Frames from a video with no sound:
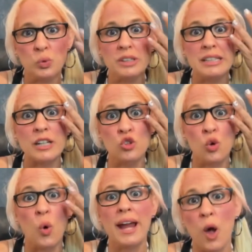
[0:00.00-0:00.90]

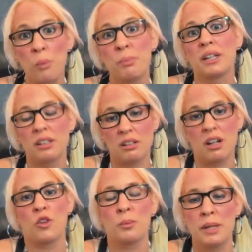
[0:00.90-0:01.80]
enjoy helping
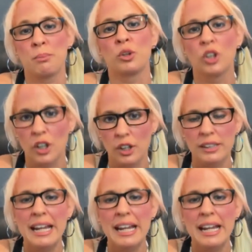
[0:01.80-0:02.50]
other people learn.